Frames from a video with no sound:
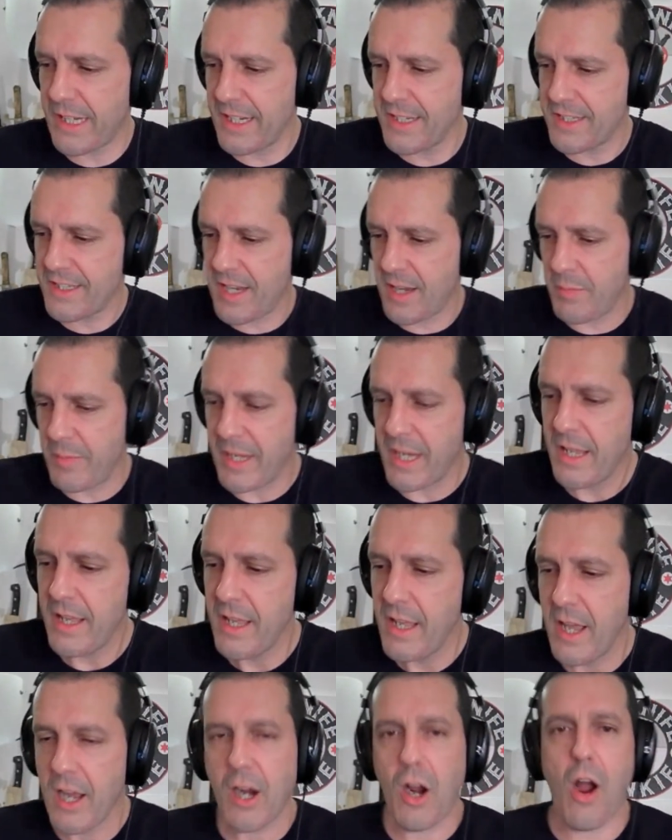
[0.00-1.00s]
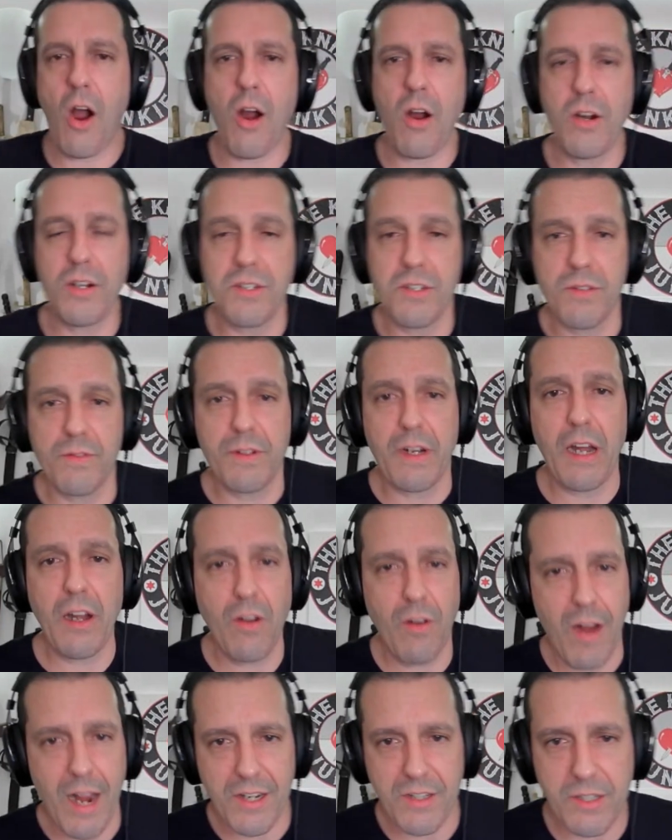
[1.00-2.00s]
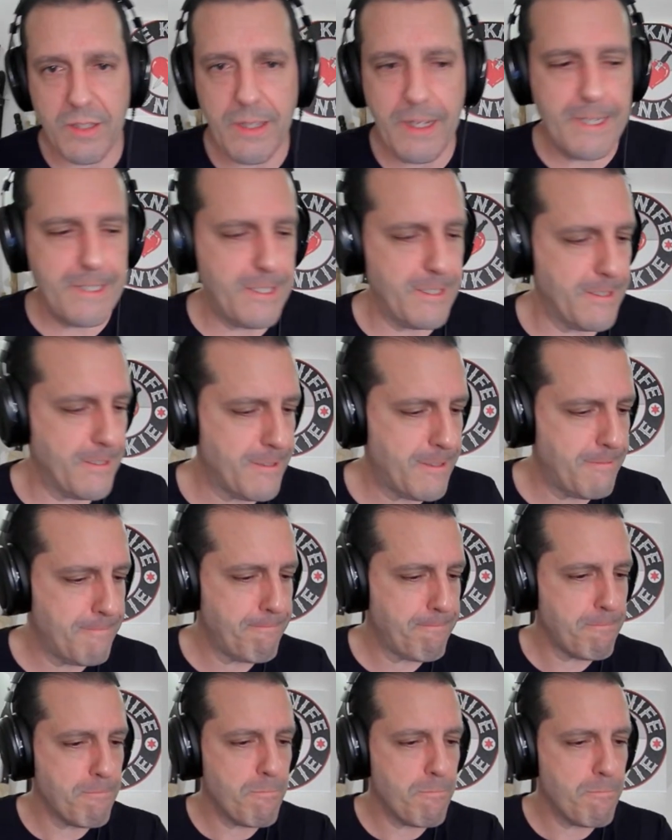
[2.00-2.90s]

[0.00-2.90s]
can send me cards of congratulations.